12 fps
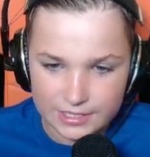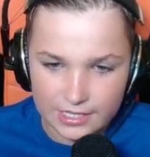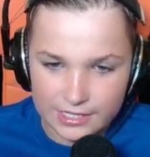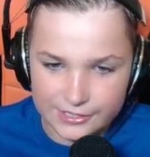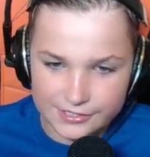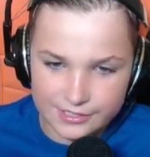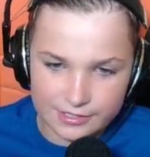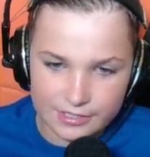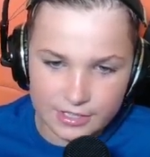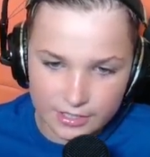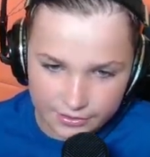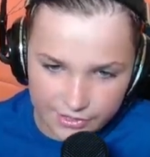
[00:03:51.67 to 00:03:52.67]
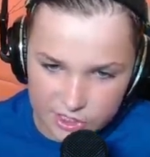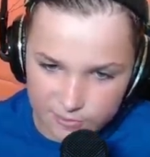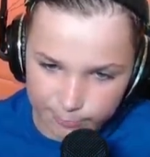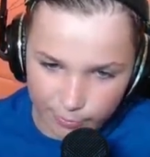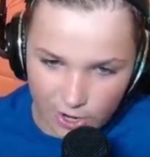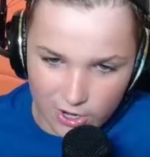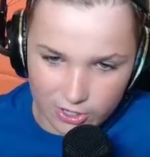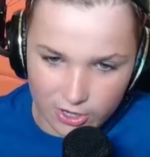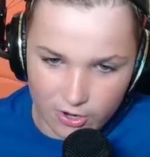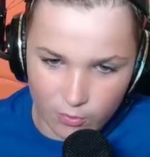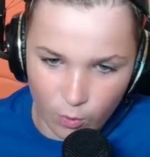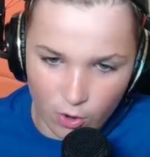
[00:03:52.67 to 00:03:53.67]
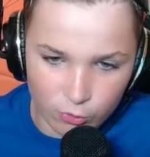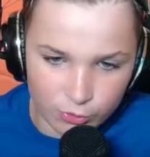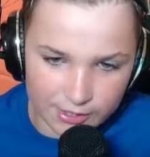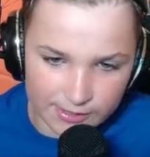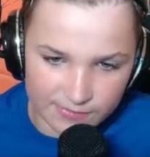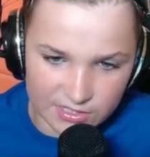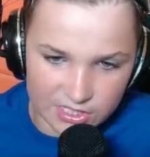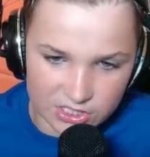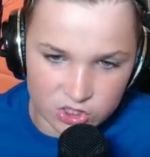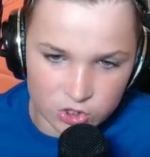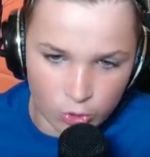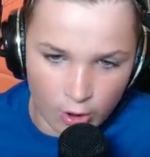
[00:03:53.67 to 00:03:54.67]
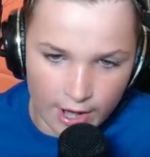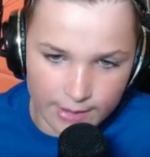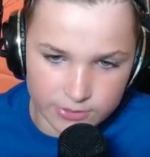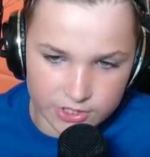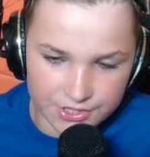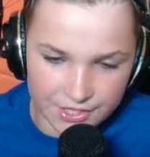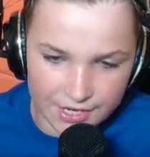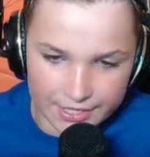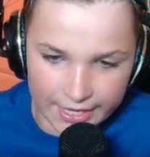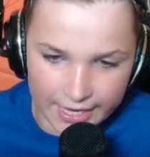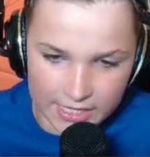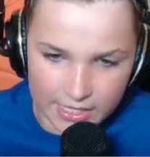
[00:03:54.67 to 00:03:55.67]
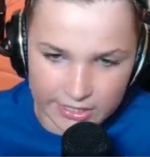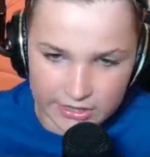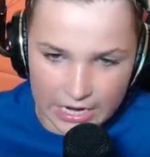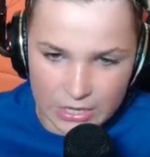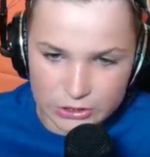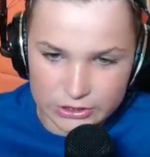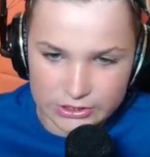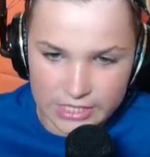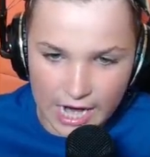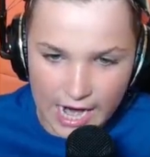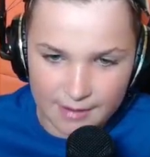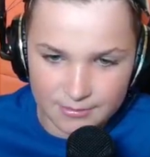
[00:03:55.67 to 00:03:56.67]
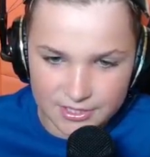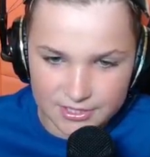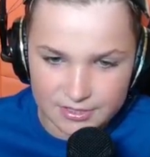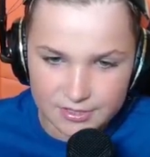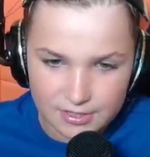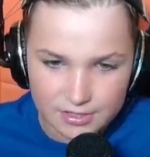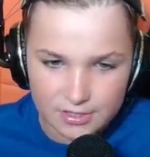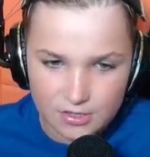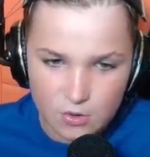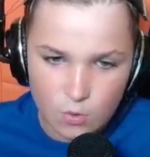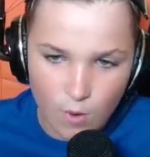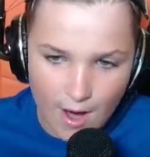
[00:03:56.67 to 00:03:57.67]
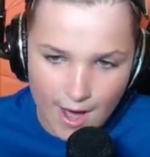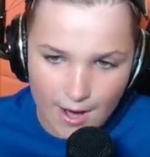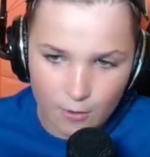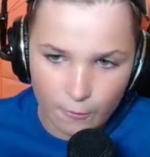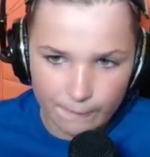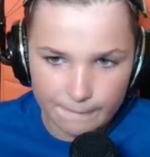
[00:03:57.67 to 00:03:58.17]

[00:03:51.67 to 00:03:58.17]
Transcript: Eat. This burger won't even destroy. I'm just eating it like 1,000 times. Wow.